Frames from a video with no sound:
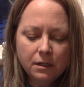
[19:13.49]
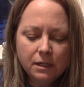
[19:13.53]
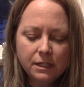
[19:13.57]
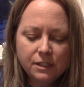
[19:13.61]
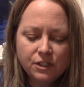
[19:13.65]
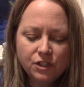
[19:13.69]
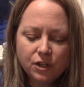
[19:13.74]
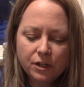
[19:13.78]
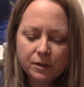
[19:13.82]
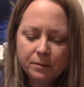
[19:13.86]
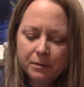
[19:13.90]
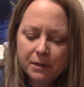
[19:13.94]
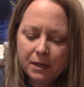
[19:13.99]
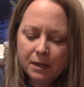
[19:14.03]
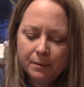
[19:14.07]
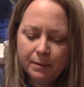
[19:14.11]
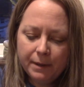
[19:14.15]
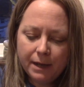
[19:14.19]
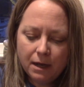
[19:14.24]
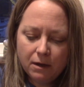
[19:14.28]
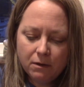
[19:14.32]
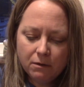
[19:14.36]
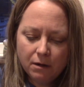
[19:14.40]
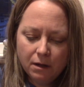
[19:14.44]
took me
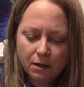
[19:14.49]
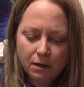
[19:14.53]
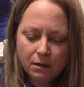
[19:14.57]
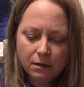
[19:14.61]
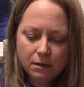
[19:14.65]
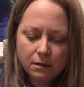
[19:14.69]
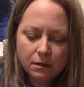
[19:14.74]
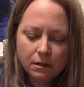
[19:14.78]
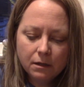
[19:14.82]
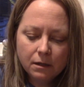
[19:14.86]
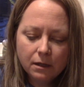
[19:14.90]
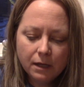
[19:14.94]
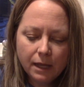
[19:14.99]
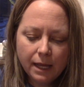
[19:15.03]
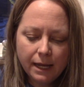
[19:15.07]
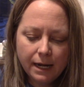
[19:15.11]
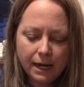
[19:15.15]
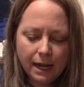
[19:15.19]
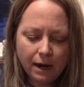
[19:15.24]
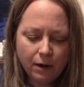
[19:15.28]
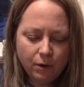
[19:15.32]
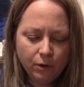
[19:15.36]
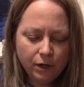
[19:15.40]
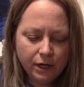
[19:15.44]
about an
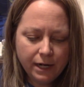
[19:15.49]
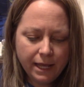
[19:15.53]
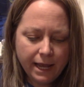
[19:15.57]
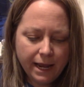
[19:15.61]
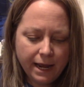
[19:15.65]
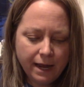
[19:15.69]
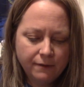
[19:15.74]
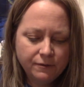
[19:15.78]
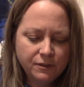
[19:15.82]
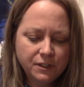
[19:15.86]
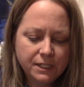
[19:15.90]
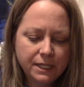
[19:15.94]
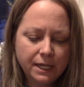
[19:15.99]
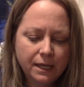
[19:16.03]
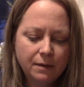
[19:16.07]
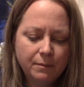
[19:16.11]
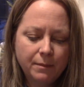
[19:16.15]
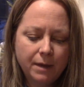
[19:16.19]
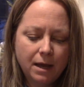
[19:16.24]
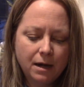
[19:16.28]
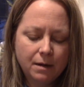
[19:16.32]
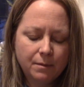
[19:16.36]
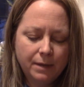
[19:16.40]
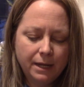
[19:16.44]
hour and a half to get him
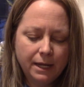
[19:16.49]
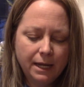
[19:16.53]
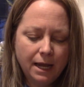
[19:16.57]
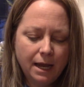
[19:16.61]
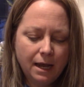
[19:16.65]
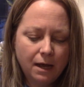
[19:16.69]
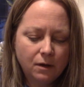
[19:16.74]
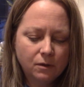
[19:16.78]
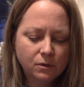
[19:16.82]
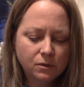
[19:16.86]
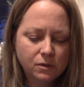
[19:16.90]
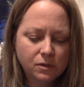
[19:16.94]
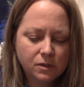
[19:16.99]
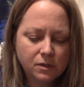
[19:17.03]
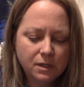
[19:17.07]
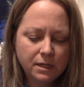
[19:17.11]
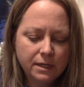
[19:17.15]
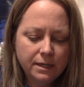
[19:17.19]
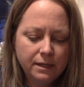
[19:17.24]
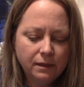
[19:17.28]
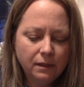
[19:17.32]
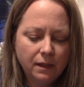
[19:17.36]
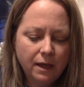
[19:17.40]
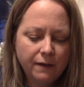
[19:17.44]
out of my house.
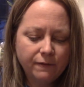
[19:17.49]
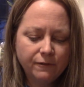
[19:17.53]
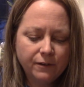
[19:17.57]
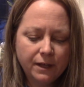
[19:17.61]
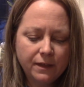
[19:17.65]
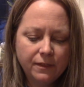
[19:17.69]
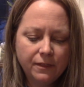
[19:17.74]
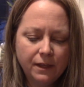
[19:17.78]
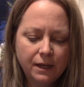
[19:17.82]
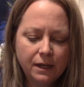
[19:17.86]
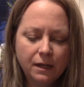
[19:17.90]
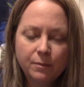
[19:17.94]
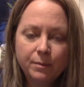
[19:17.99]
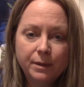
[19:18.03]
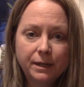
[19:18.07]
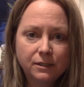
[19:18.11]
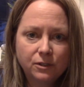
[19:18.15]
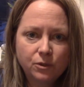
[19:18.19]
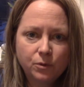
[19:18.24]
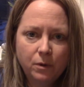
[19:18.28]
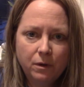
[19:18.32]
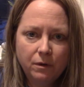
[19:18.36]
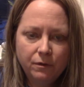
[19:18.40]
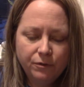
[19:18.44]
He left, I think, about
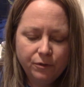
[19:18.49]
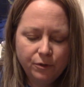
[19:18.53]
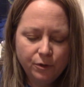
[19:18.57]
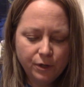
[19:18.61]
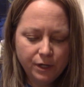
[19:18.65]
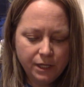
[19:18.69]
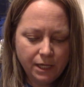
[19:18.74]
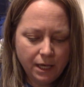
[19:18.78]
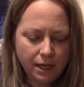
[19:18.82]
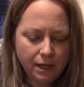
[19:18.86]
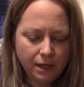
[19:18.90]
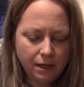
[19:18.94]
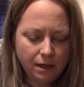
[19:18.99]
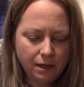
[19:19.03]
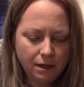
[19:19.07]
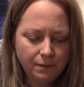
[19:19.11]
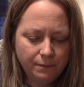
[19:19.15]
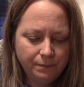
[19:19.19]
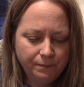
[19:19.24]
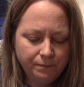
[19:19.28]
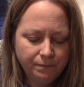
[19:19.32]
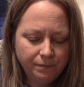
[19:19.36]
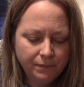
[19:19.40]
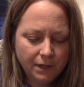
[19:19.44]
12:30
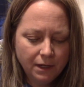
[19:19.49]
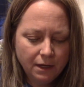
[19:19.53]
a.m.